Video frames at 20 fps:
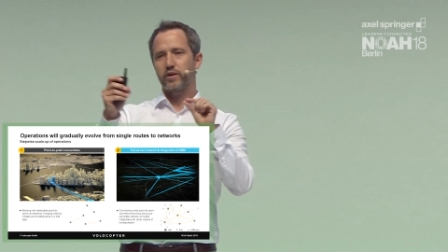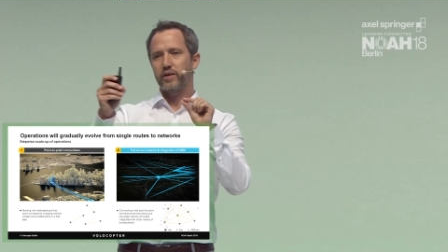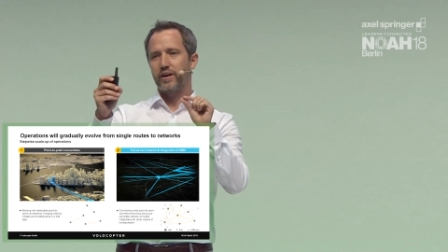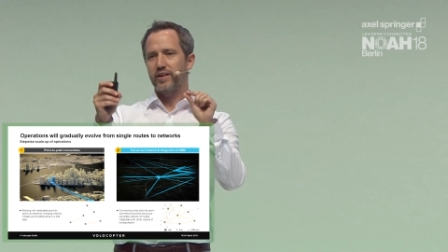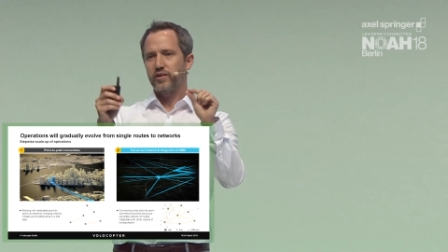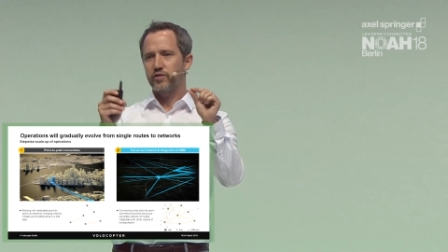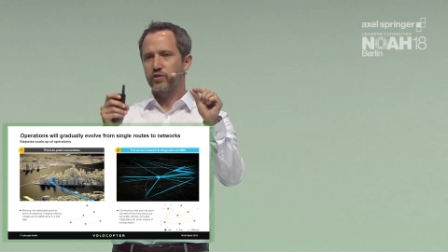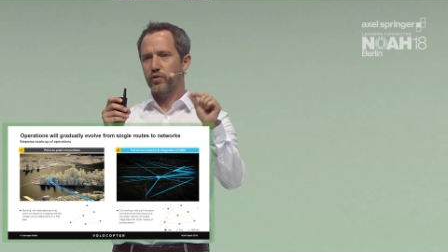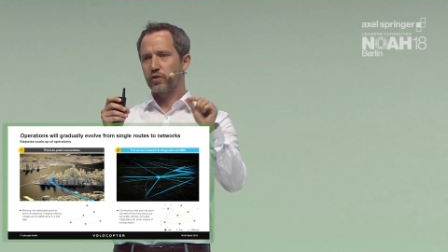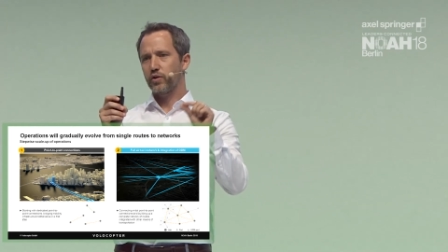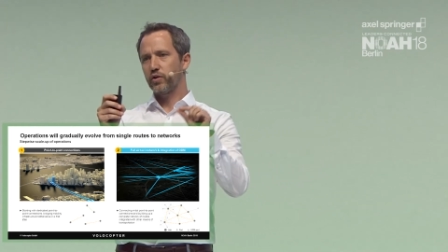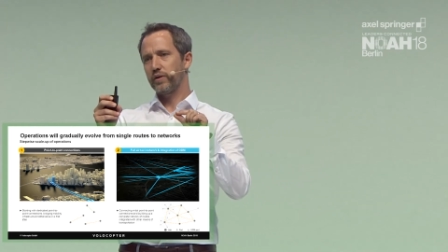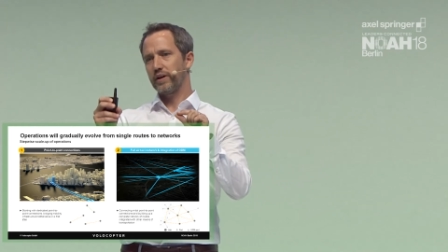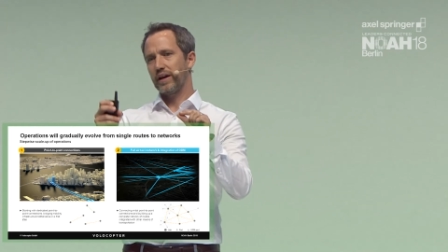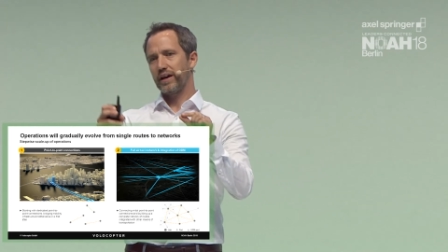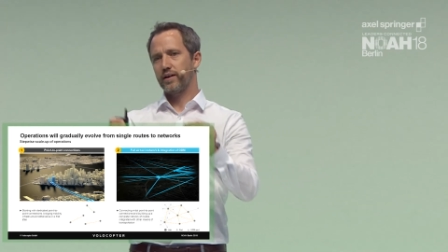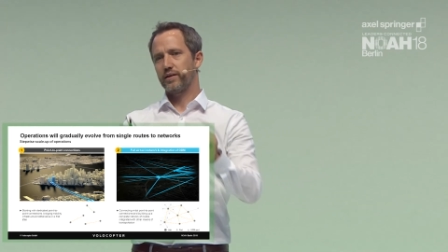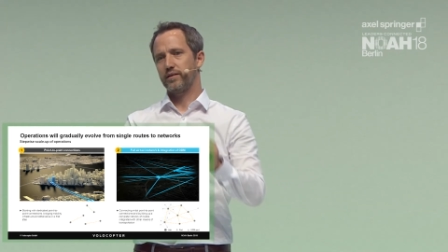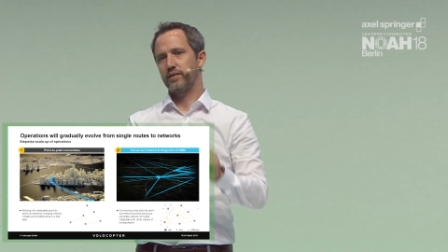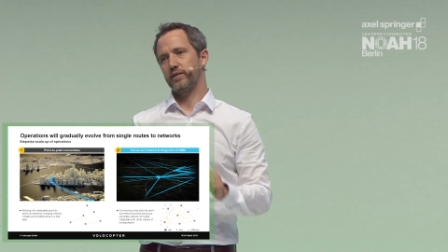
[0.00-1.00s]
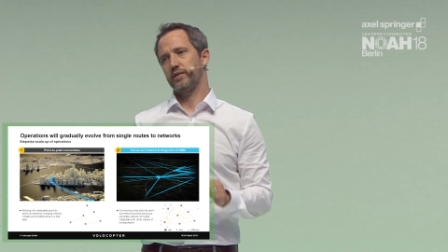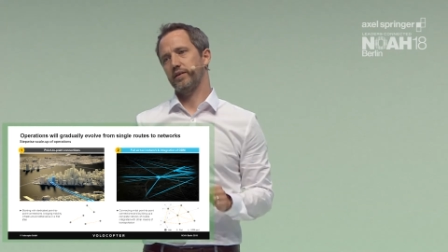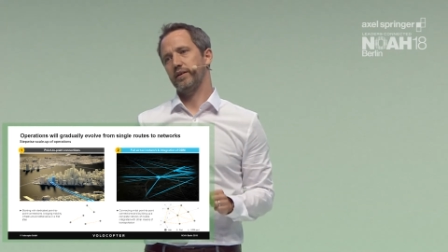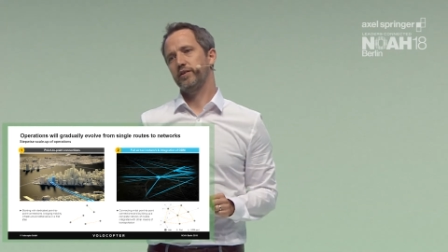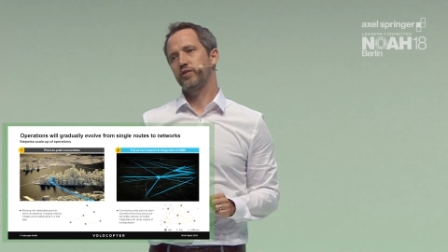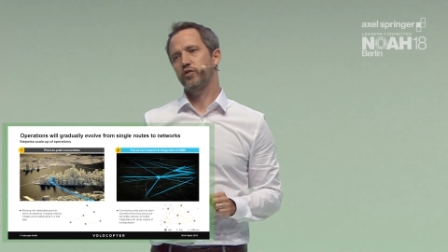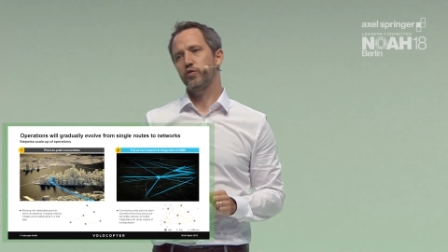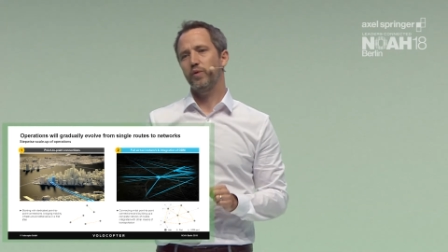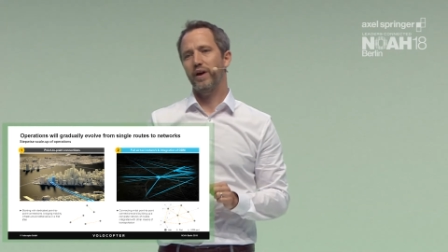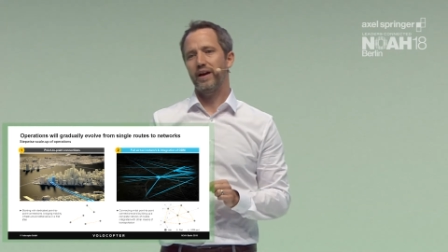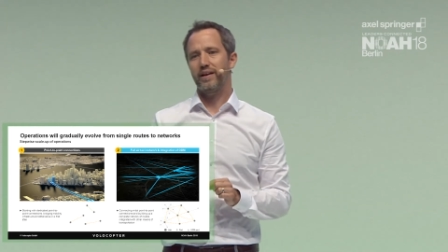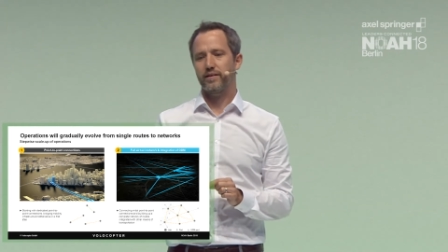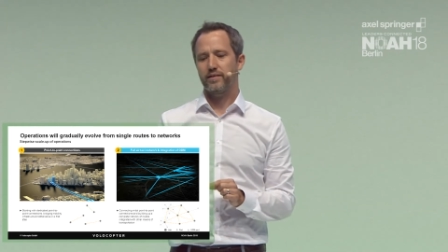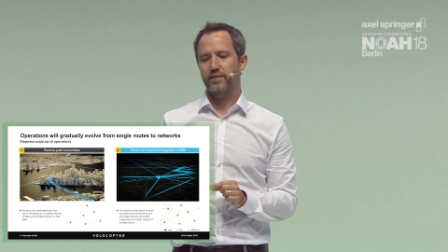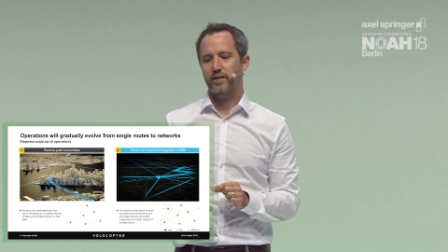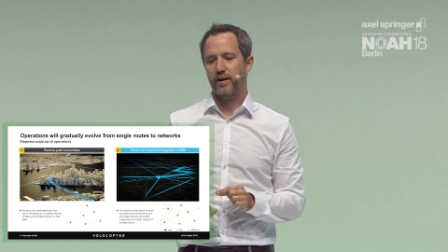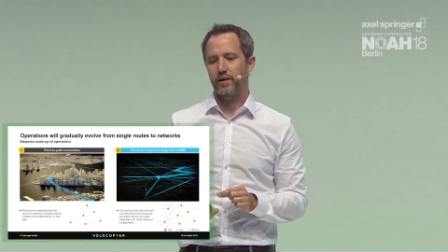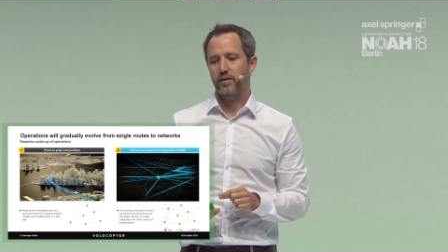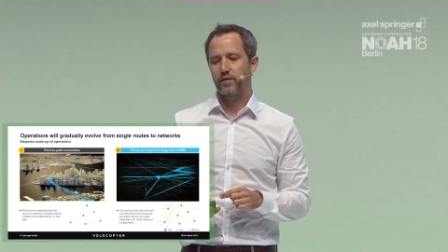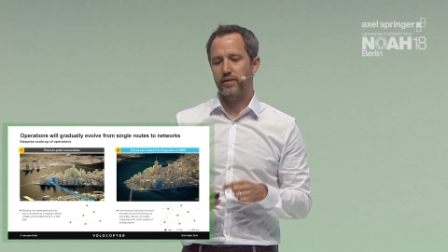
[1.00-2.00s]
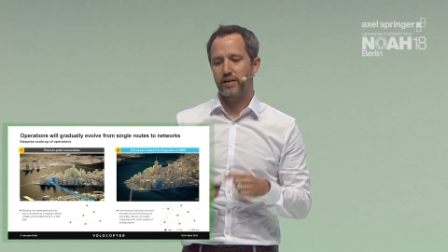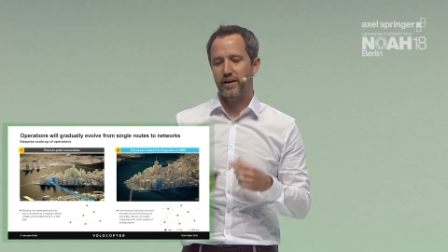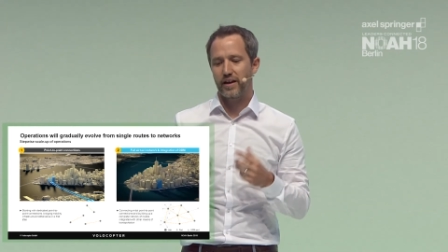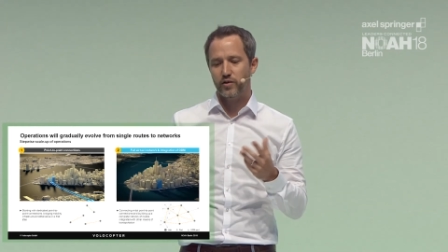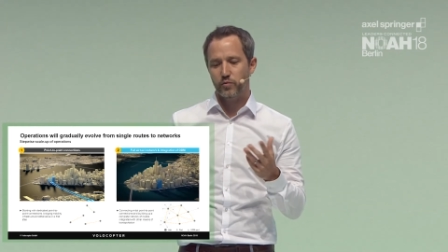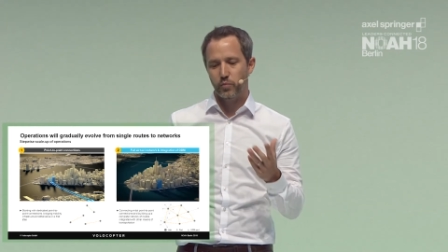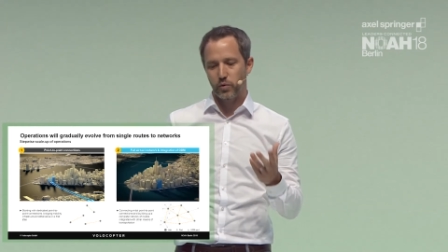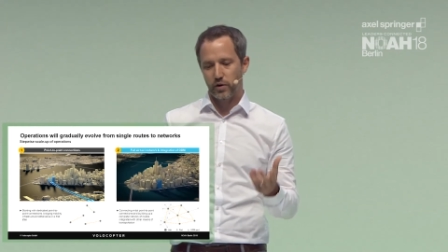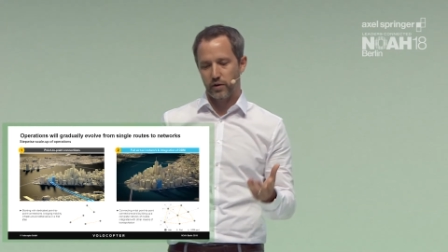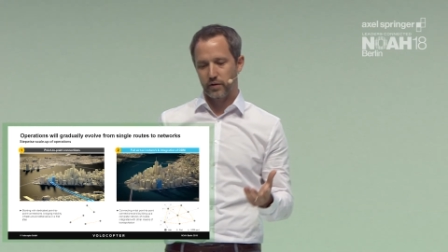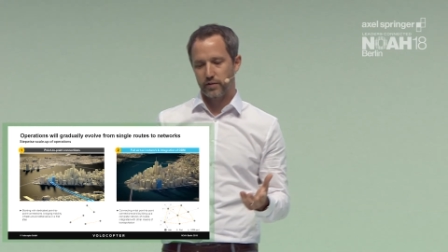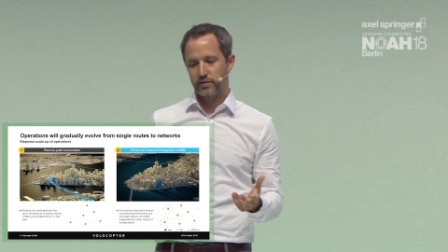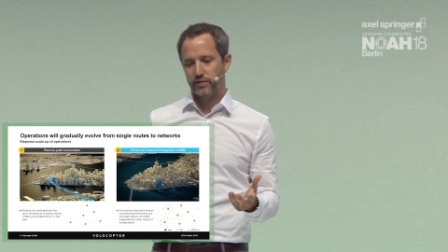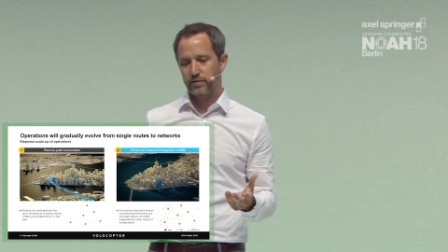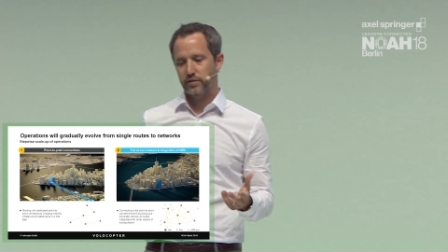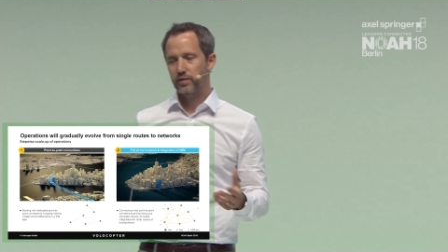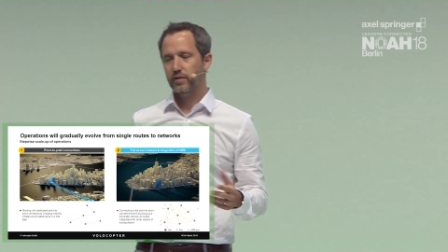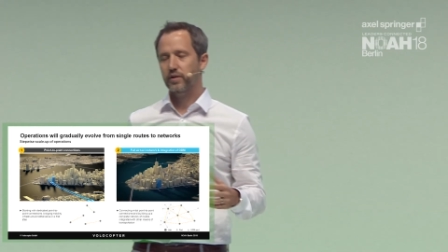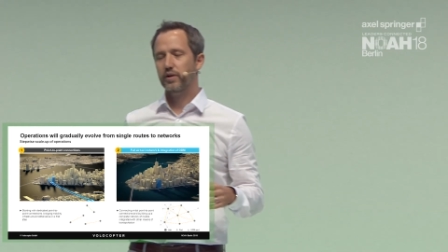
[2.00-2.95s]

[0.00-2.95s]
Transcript: interconnected into entire networks